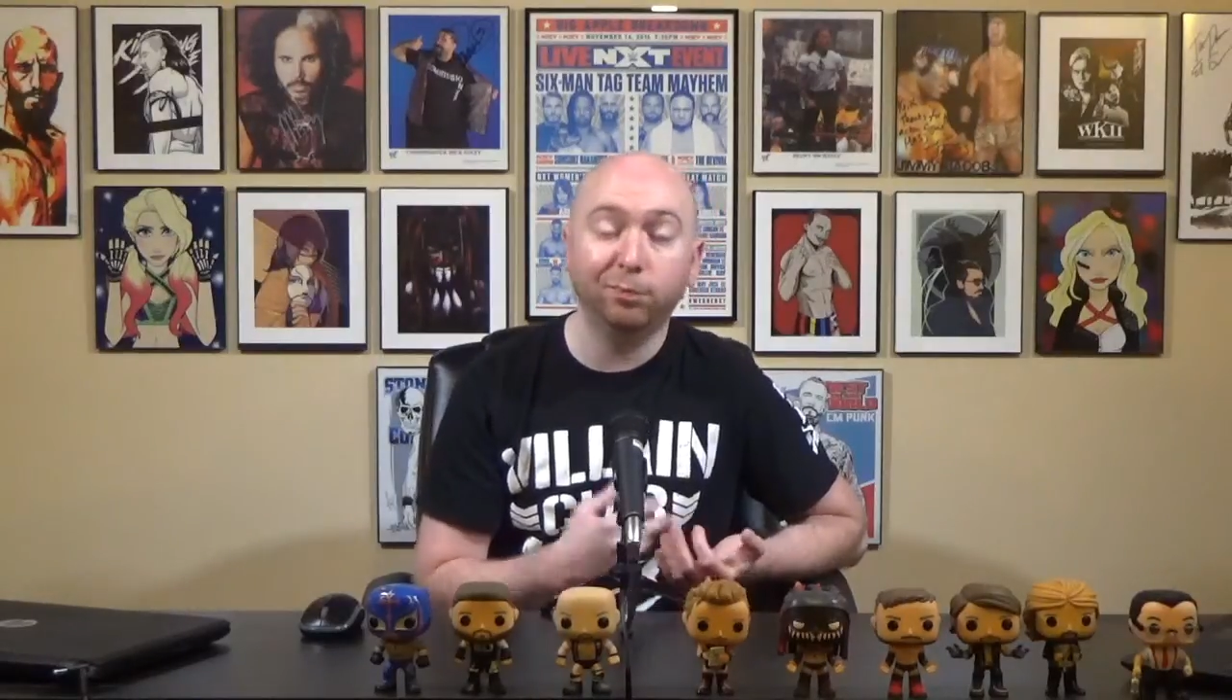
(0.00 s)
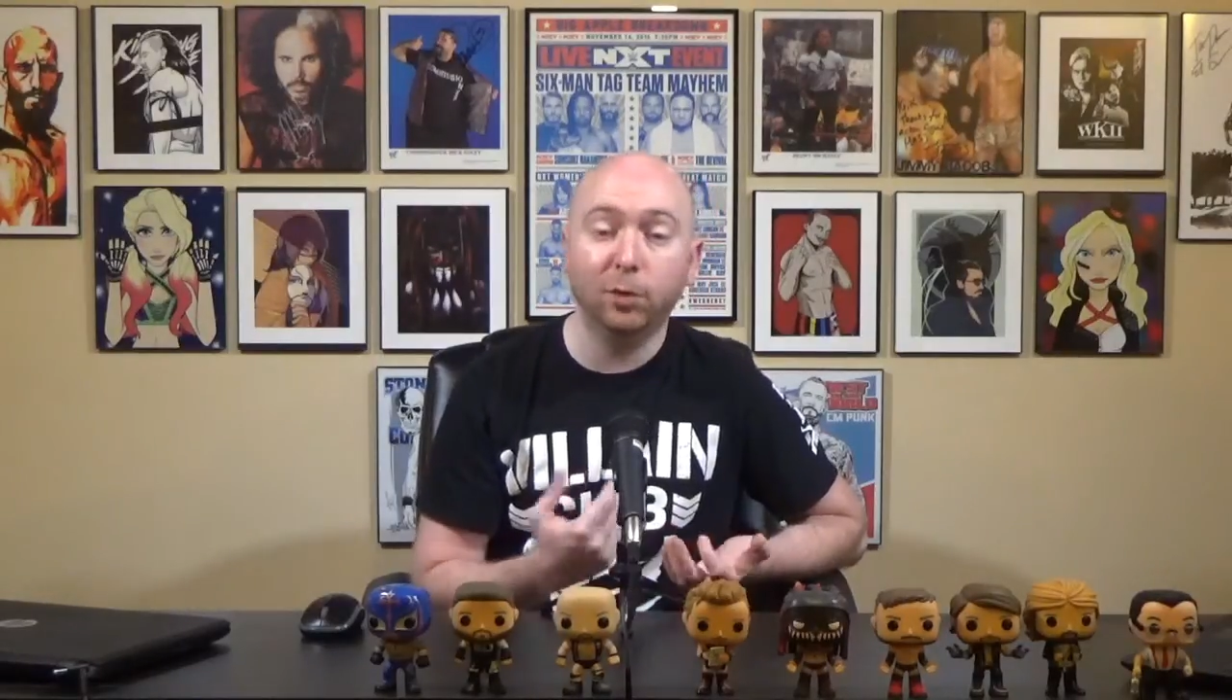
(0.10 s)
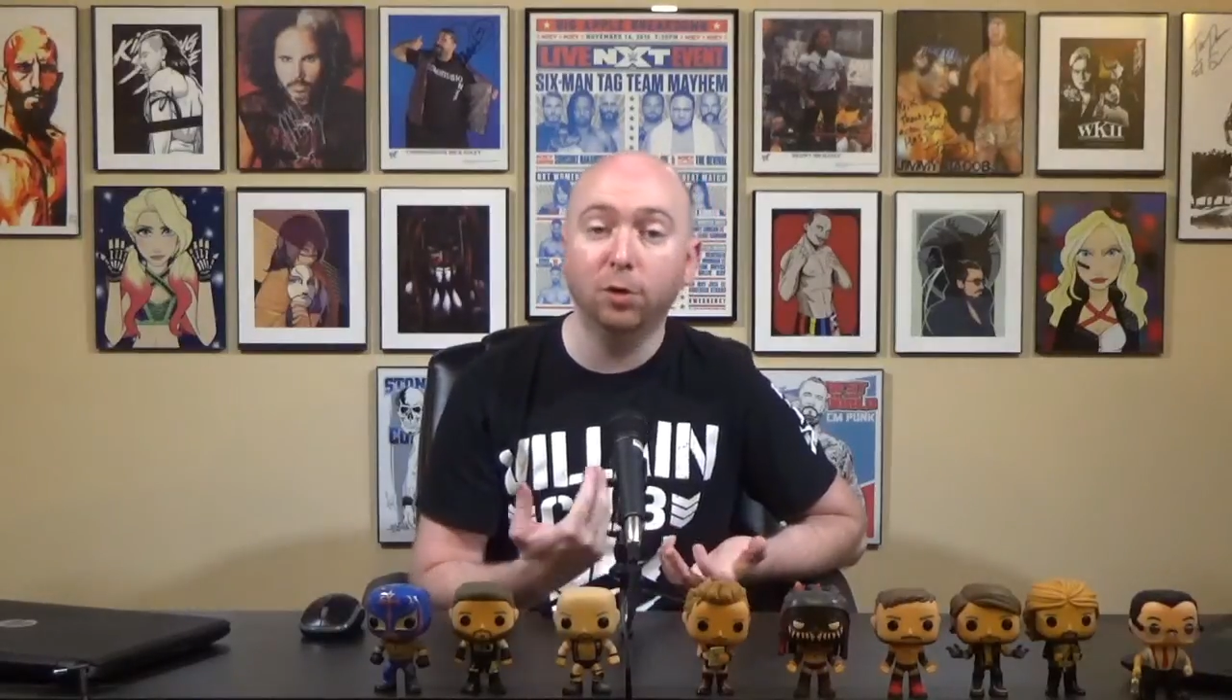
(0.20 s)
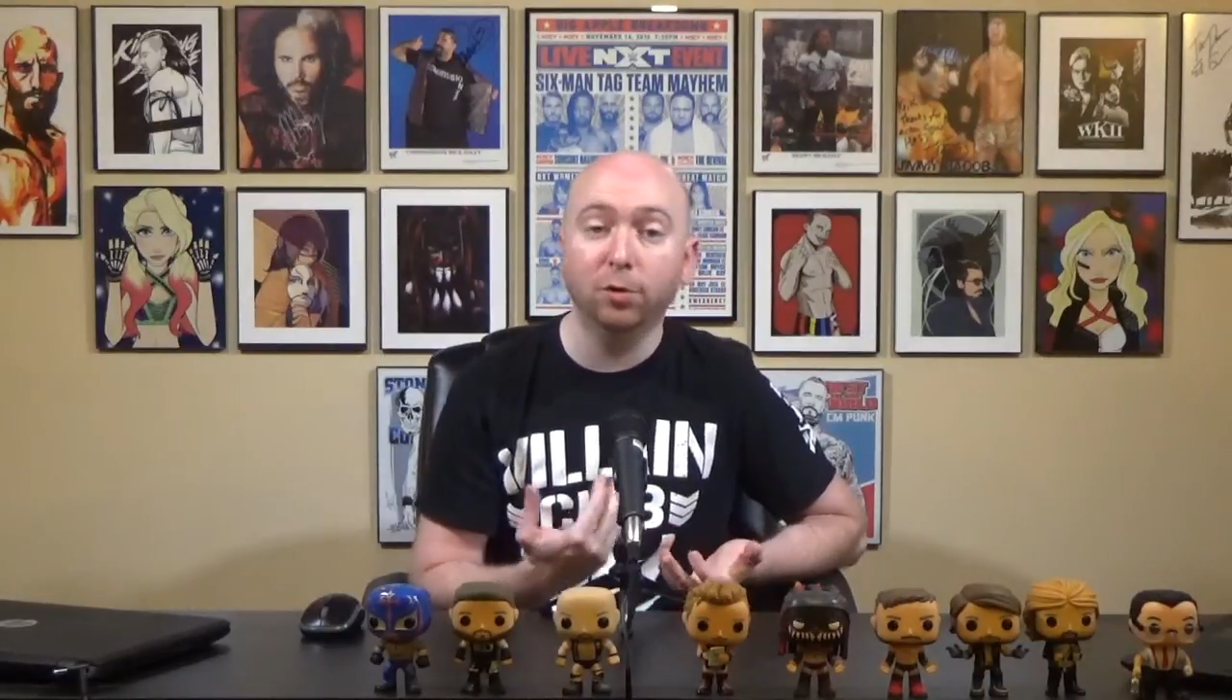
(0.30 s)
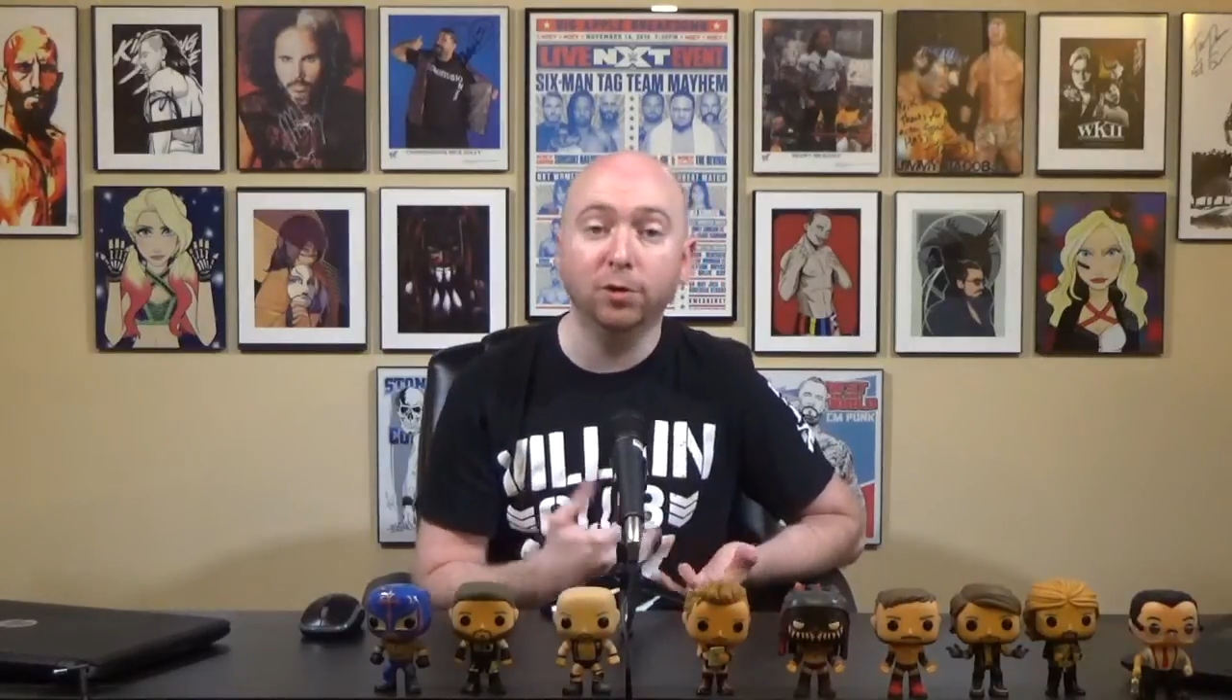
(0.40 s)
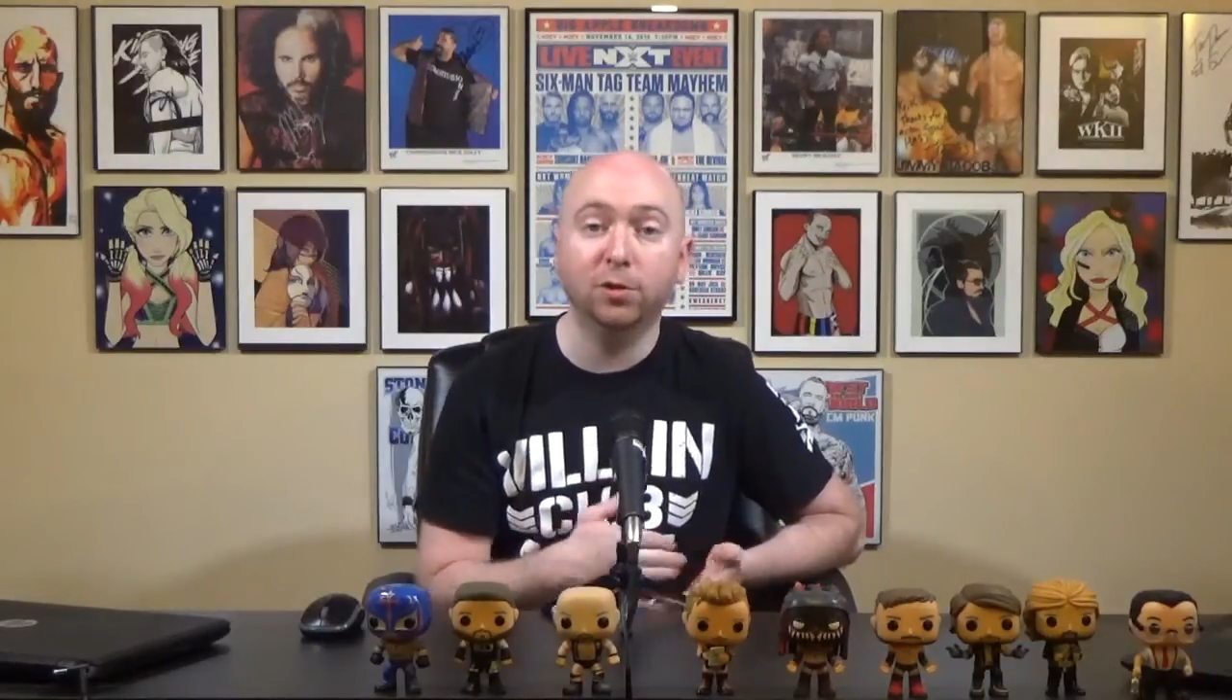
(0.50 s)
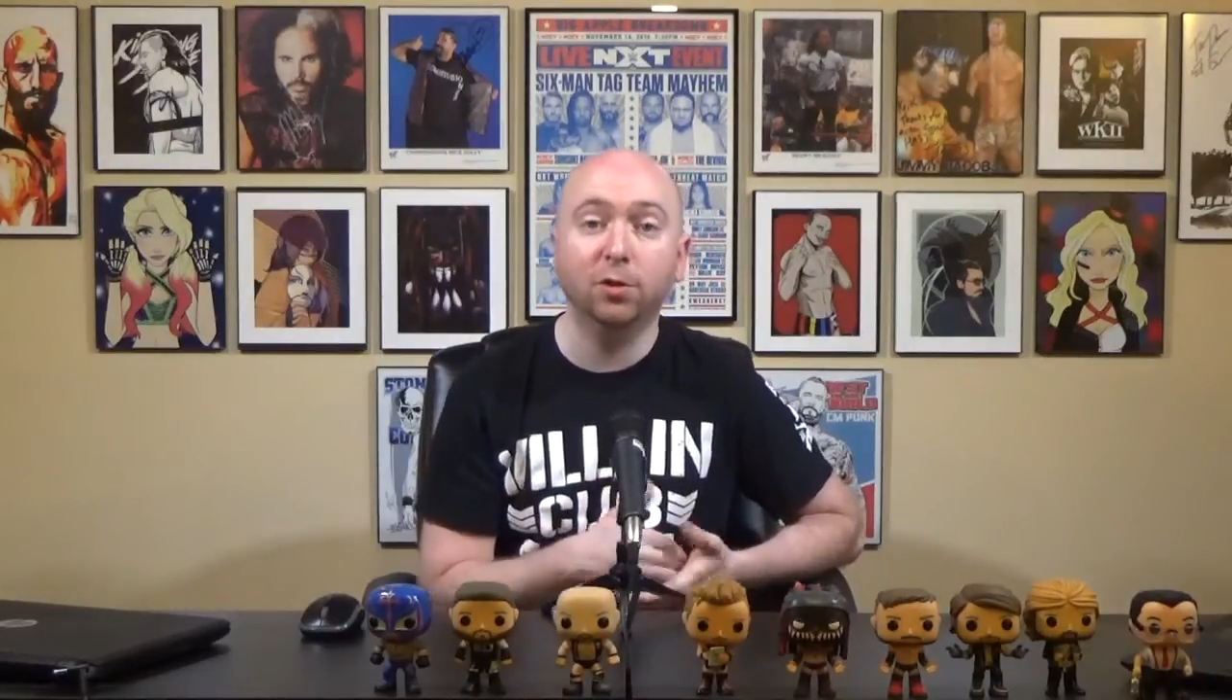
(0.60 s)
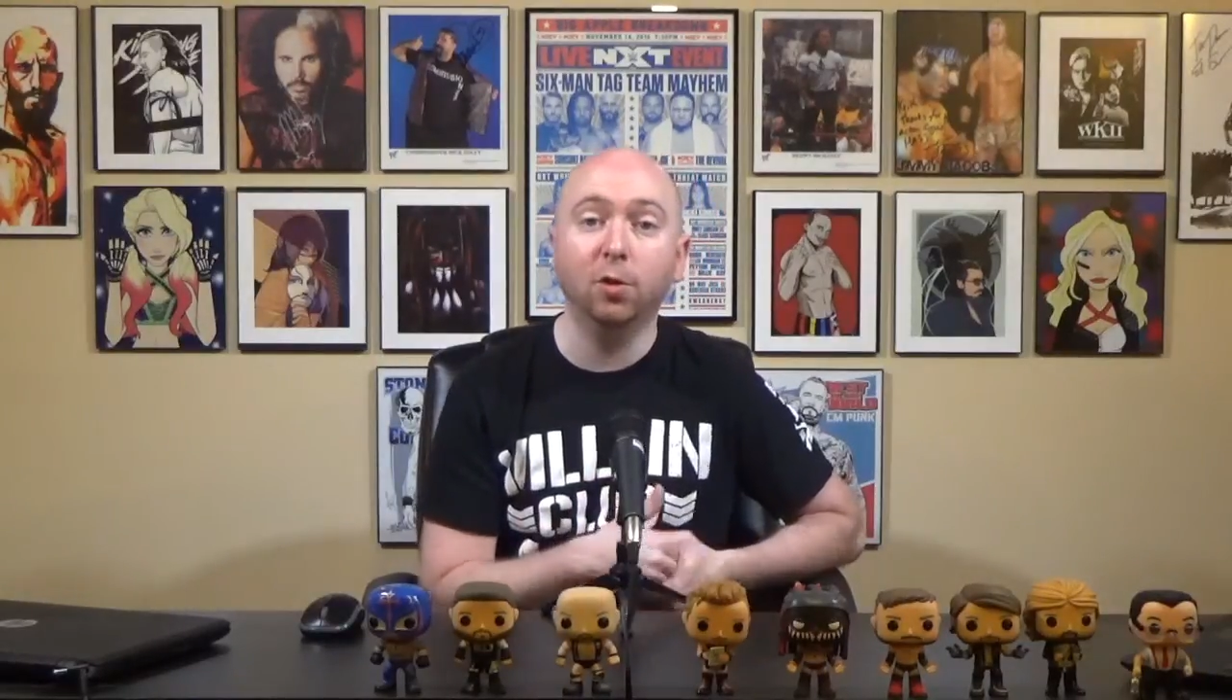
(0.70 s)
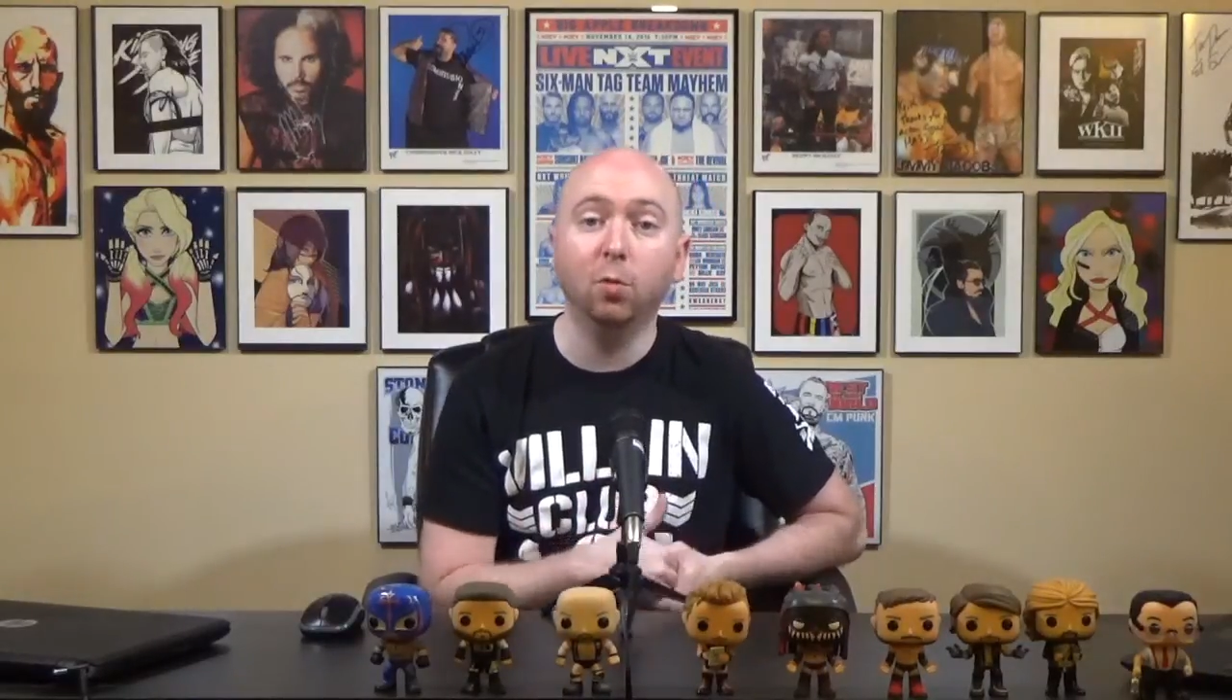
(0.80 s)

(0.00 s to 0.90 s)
curious to know